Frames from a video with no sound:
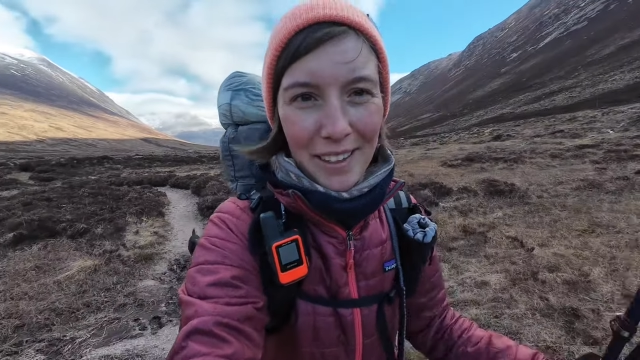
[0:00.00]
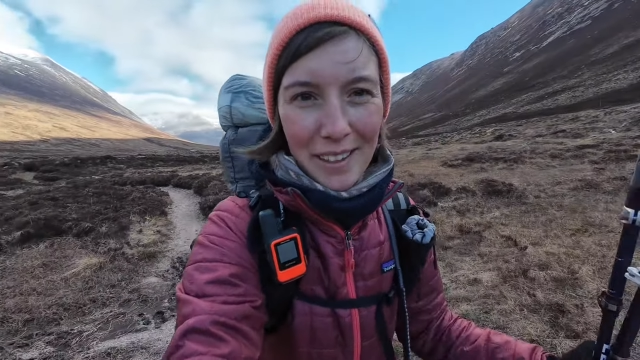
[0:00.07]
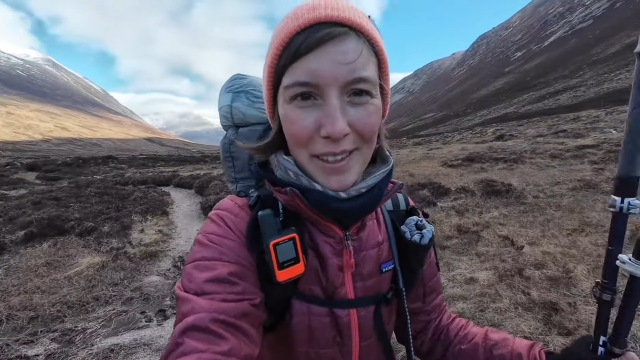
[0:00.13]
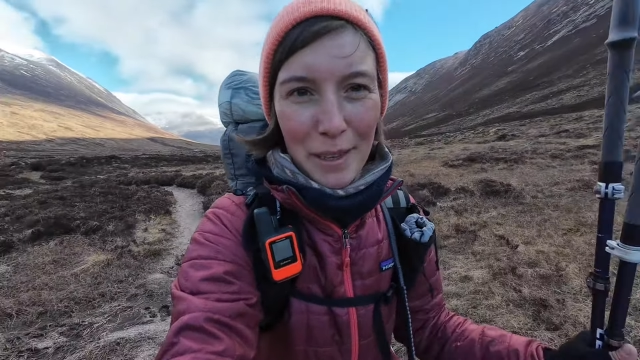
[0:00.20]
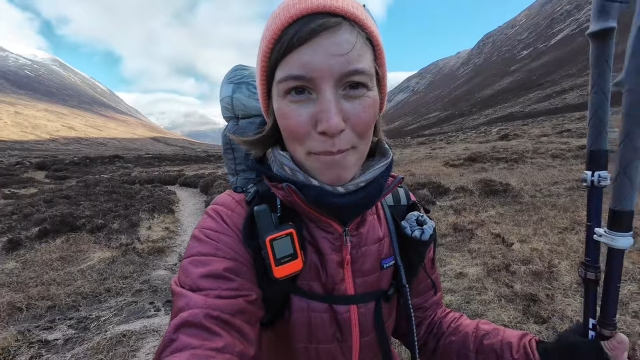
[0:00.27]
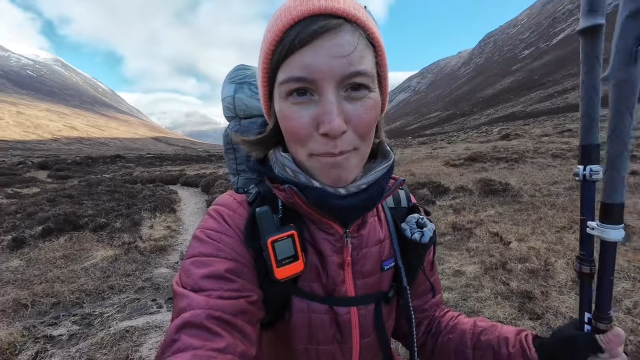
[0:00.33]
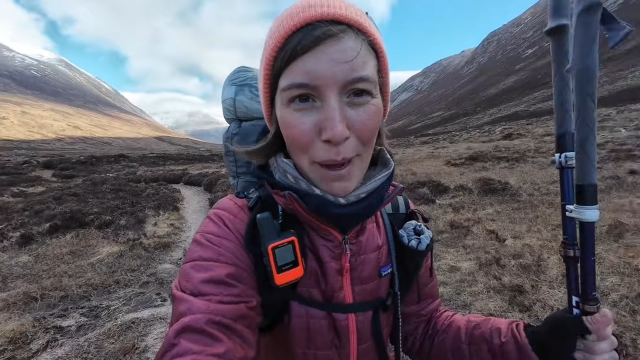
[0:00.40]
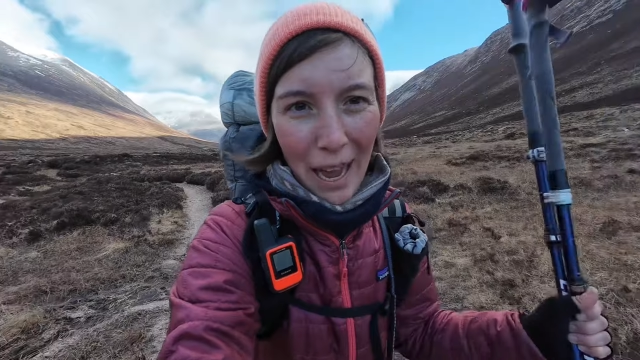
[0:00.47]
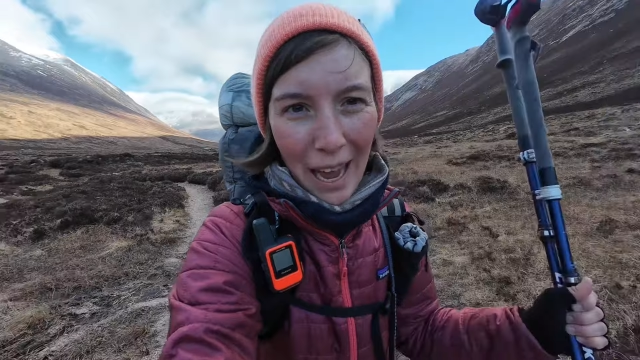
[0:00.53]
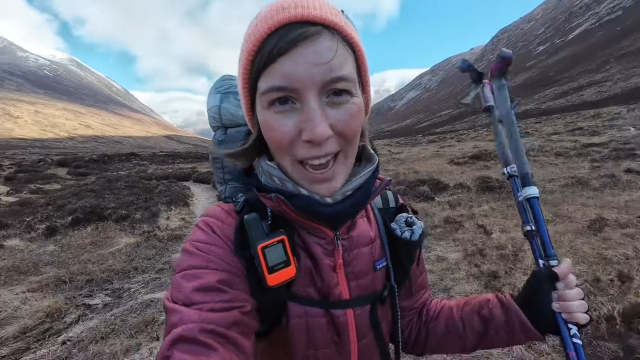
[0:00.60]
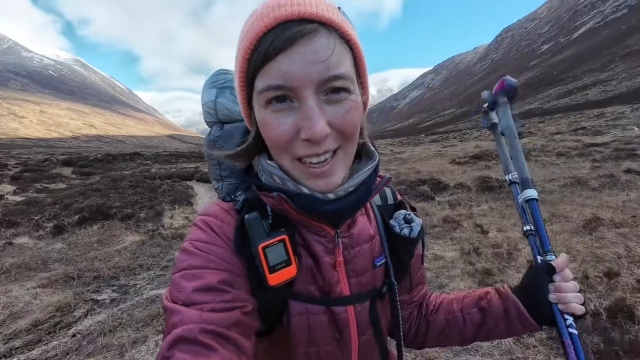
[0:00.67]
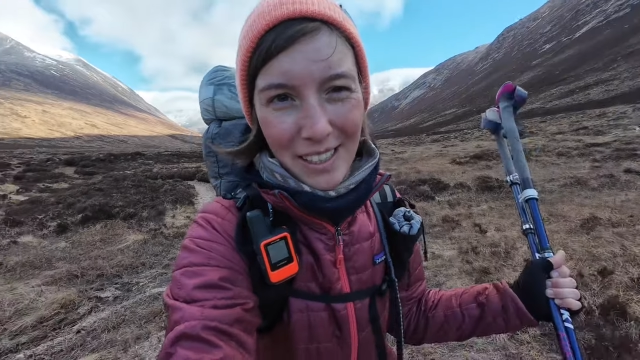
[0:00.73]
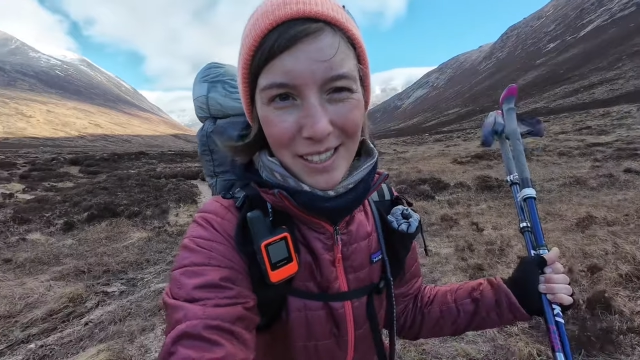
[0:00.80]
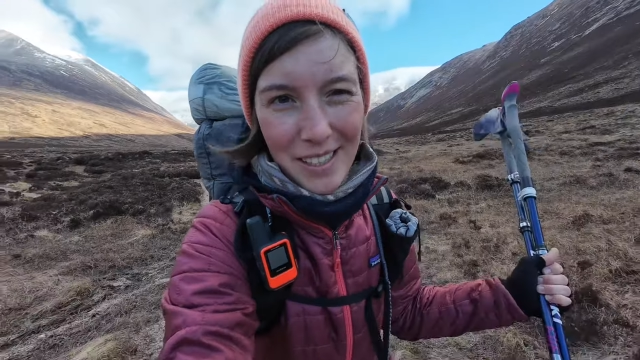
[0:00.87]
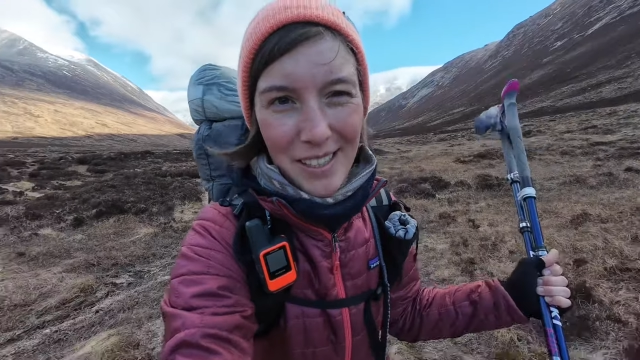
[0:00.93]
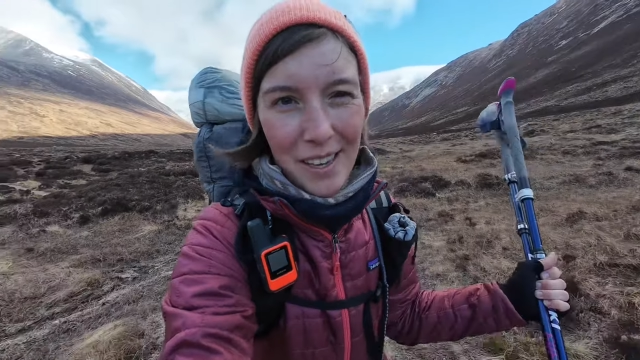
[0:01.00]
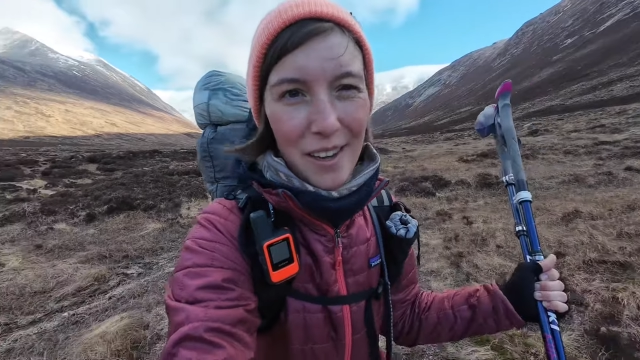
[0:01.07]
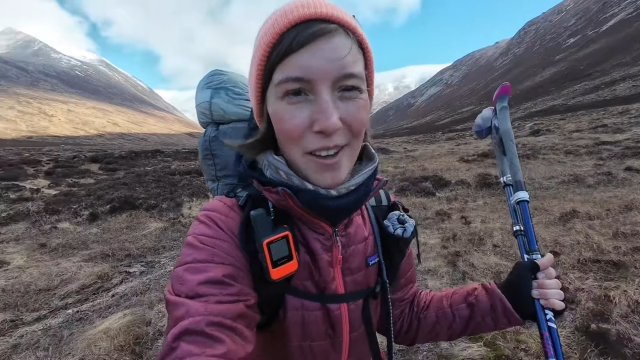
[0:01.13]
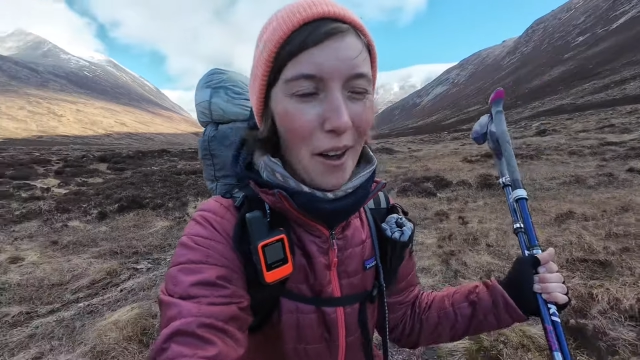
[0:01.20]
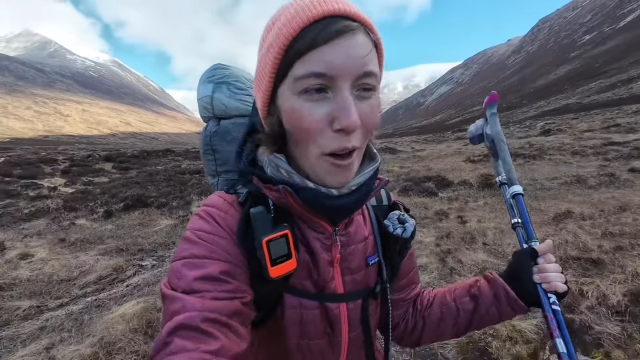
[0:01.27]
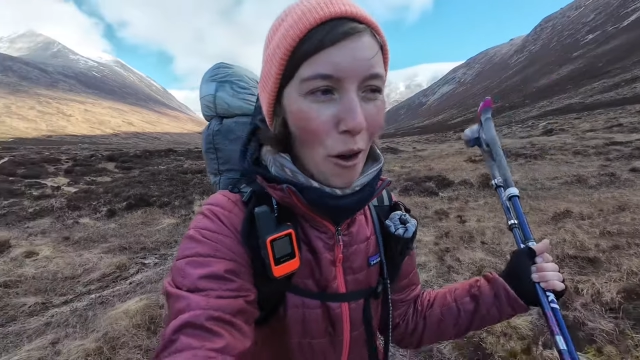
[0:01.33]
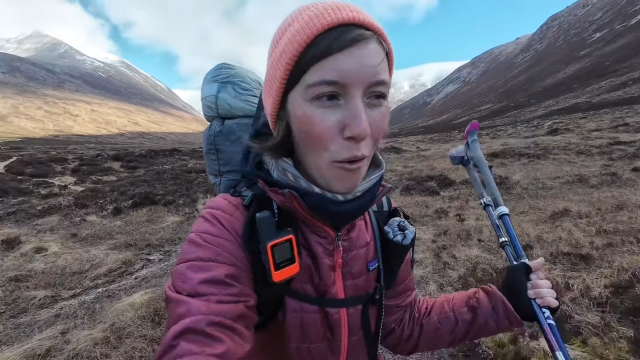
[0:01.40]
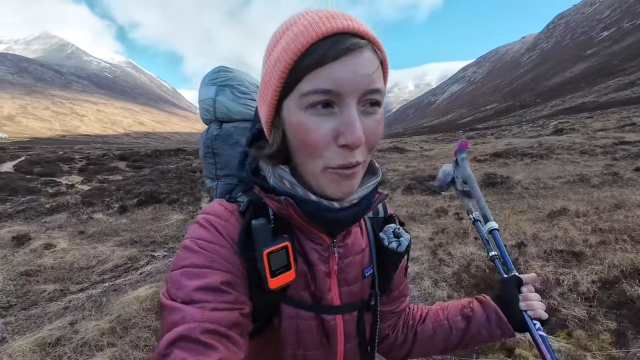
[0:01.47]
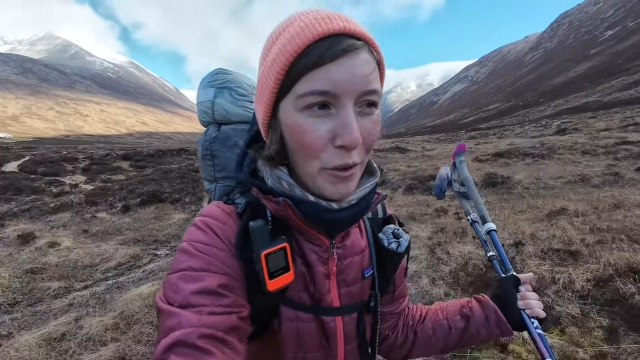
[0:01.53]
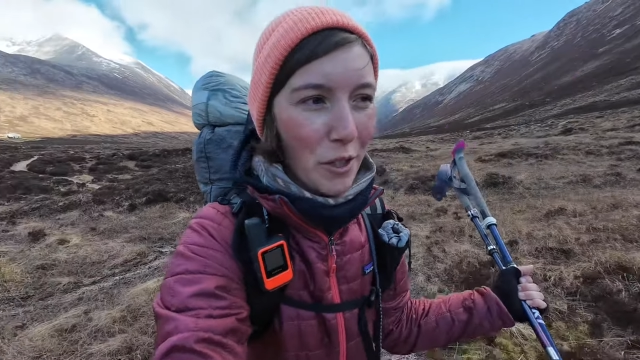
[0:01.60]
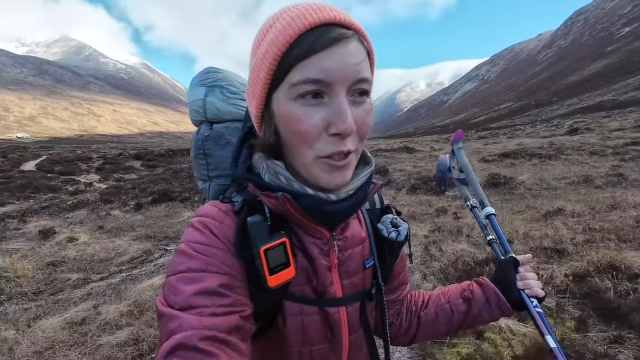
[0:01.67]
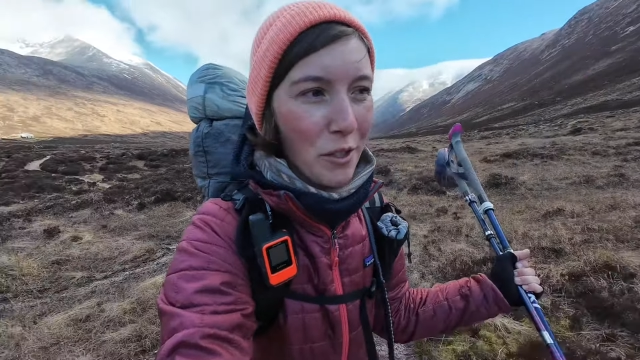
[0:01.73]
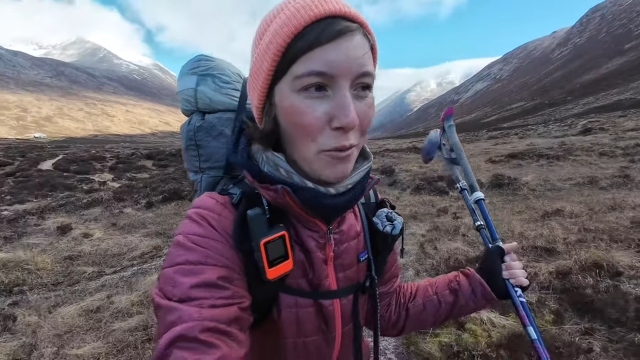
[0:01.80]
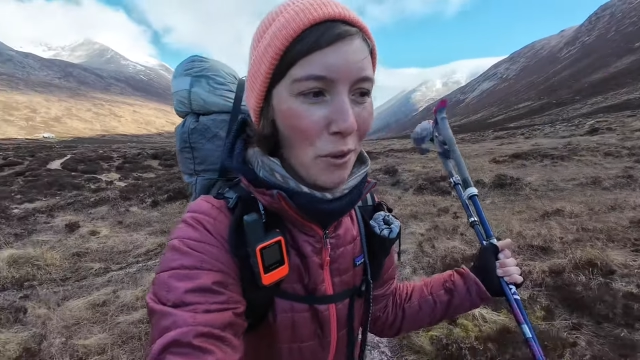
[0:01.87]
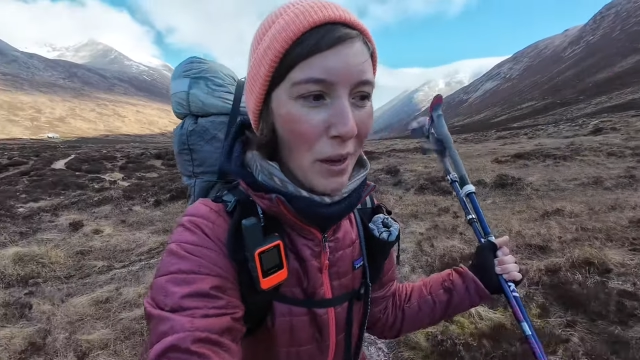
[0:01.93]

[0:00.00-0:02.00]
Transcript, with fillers: the pass over to